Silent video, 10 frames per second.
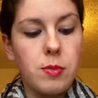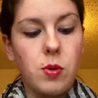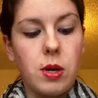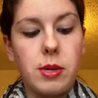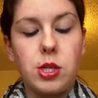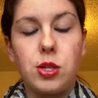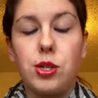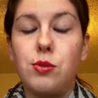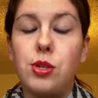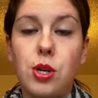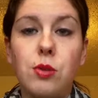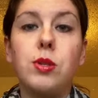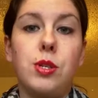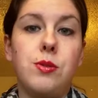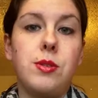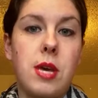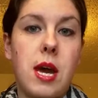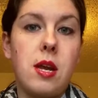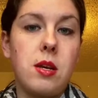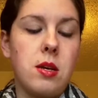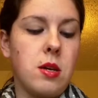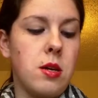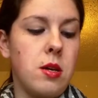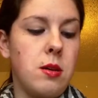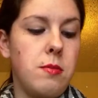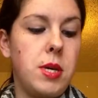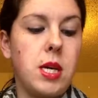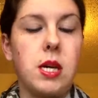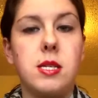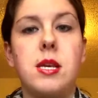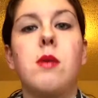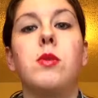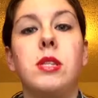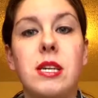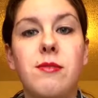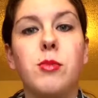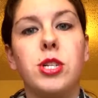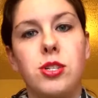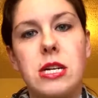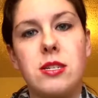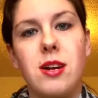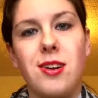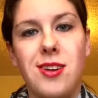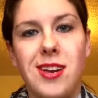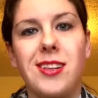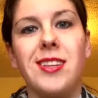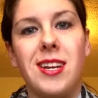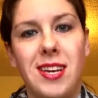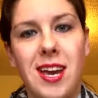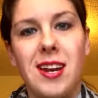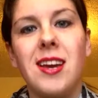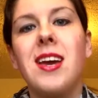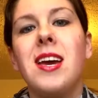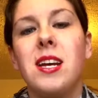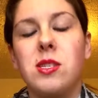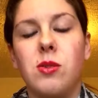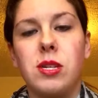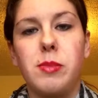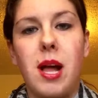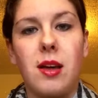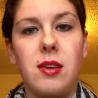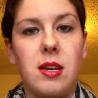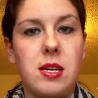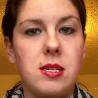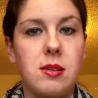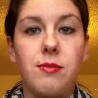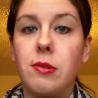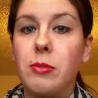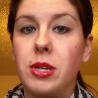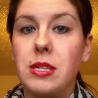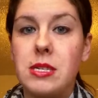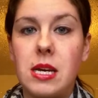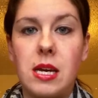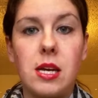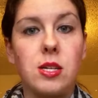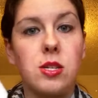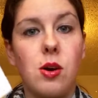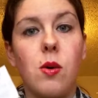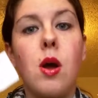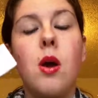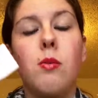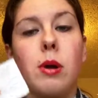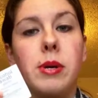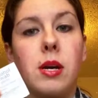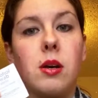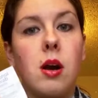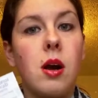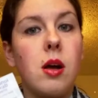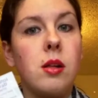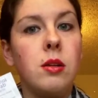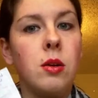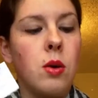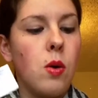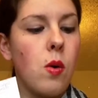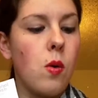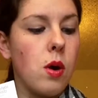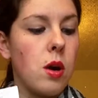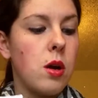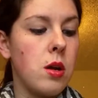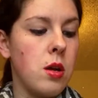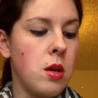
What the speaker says: you want to make sure you don't use that, because that will leave moisturizer on your nail, and then again it's going to block the adhesive from really sticking. So rubbing alcohol or